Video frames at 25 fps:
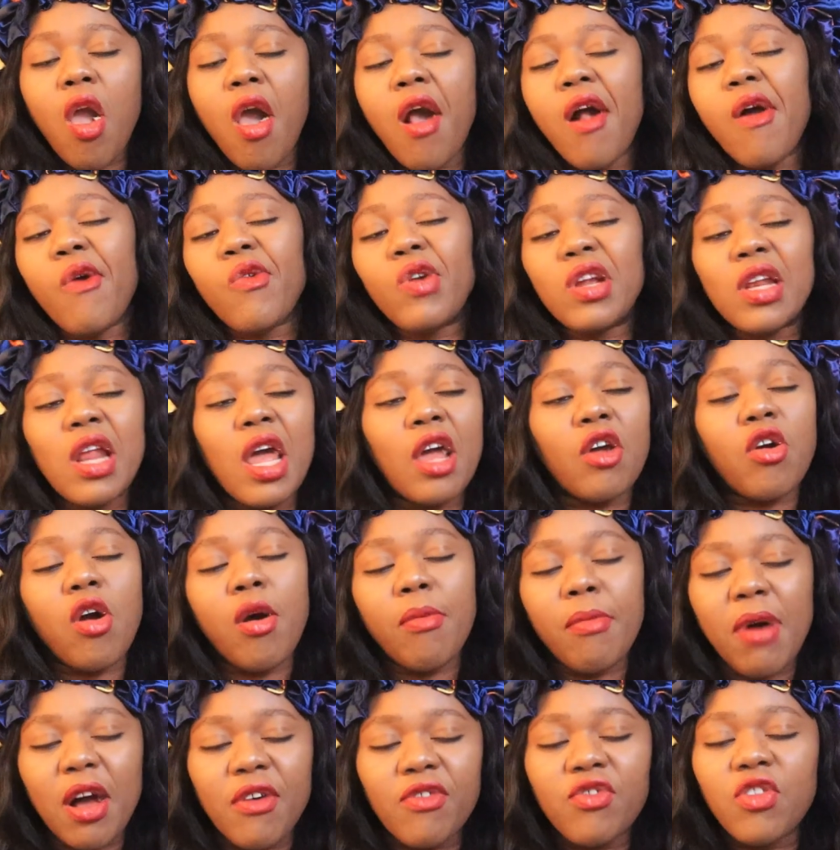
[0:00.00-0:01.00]
And when I
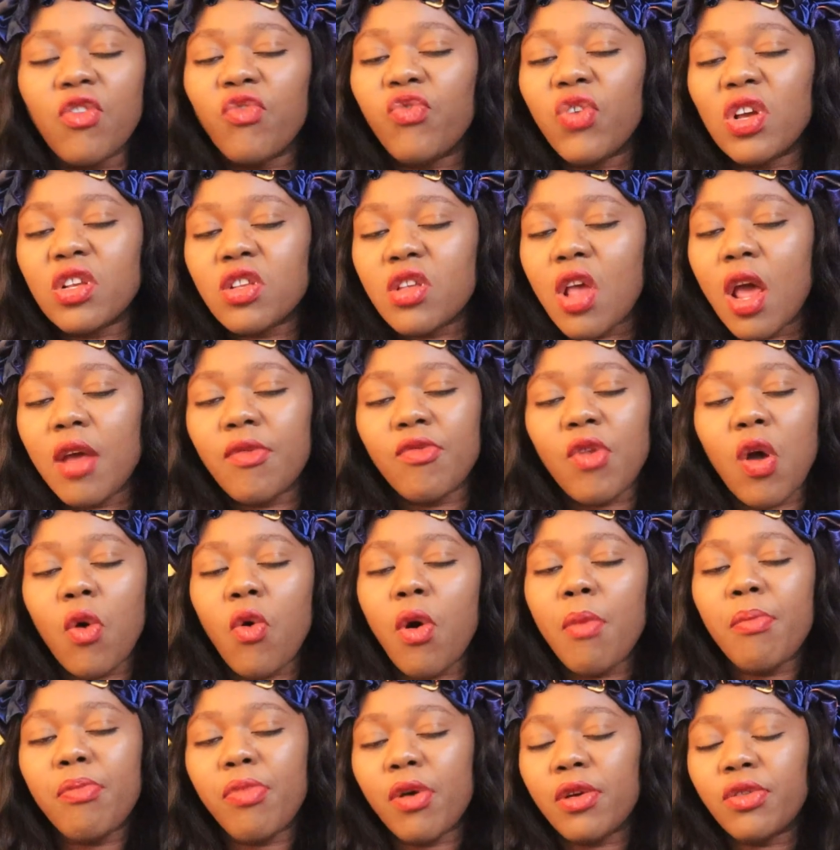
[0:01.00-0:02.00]
come out the first time, I
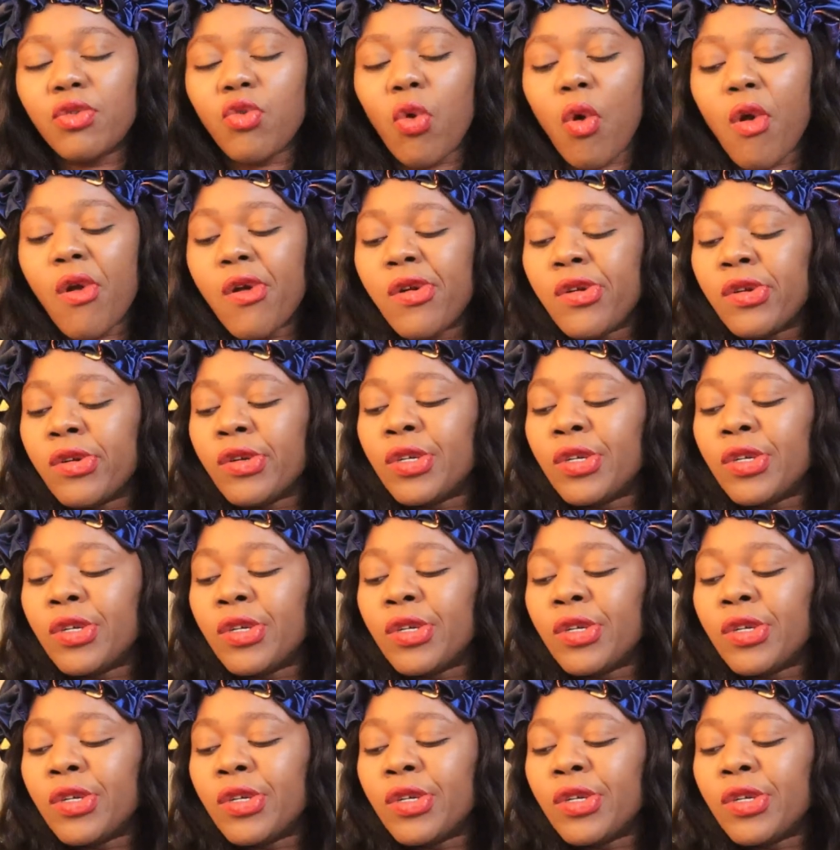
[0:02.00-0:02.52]
want bundle.